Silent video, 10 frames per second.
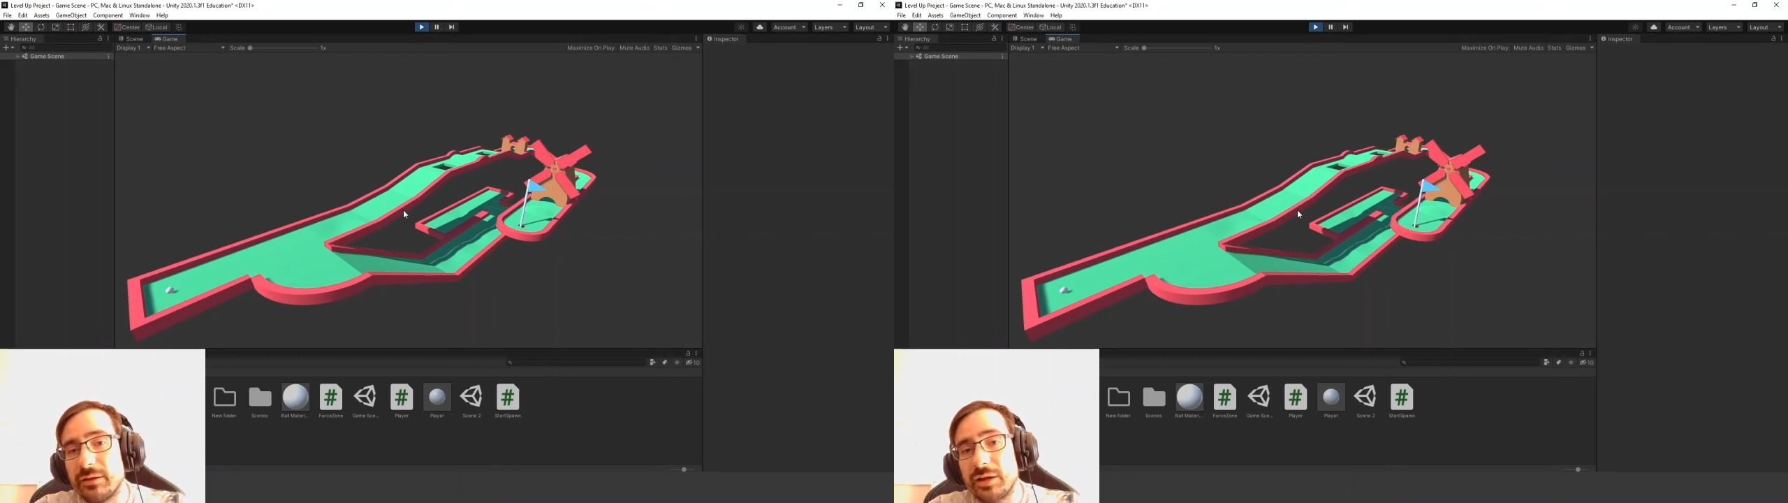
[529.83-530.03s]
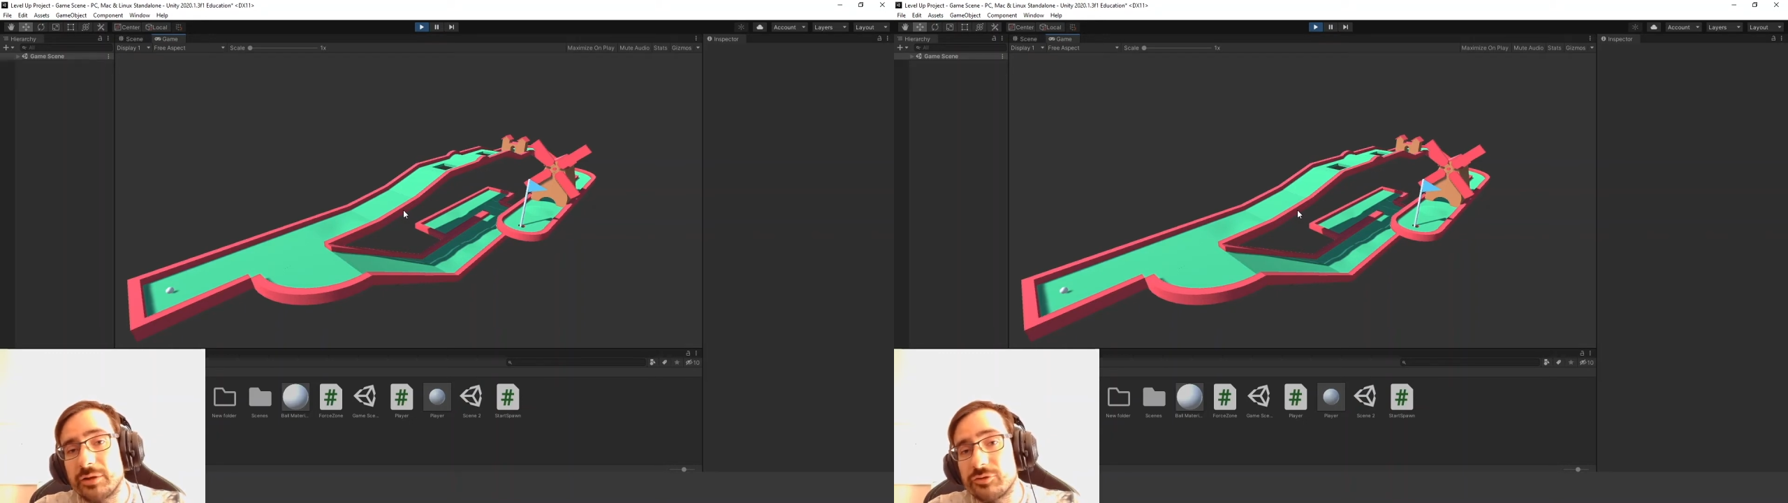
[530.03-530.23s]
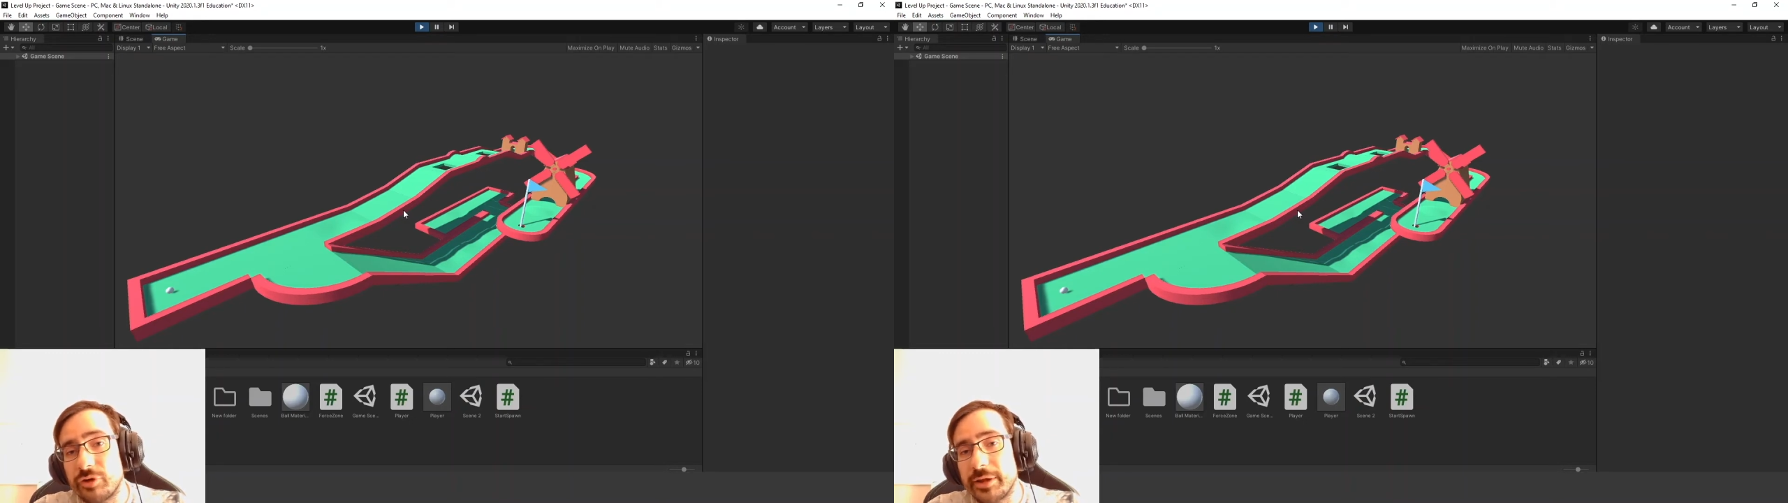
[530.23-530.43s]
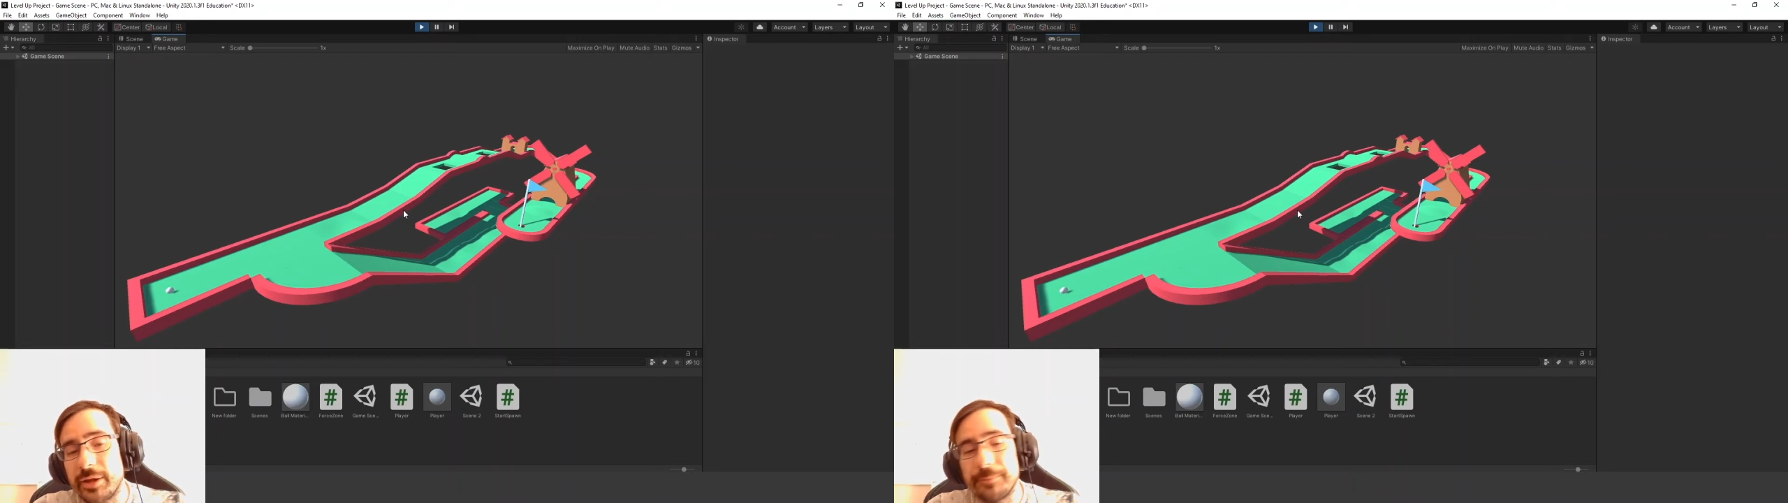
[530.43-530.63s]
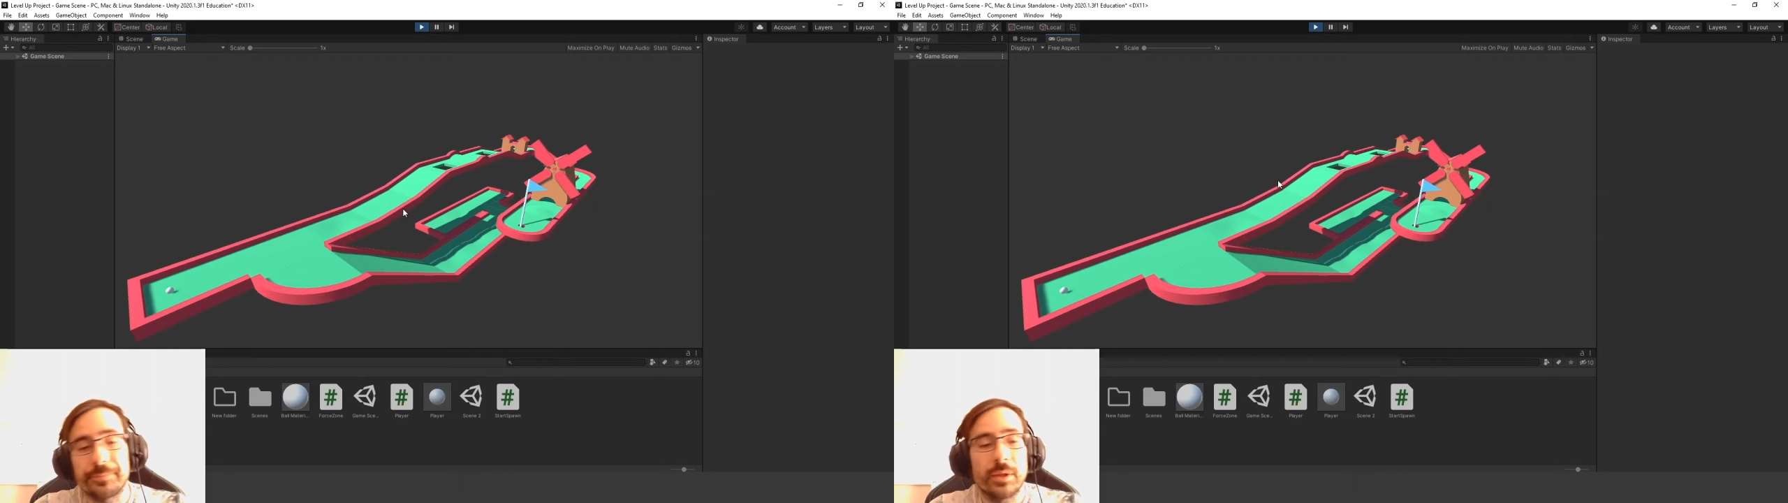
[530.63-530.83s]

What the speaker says: I can try again.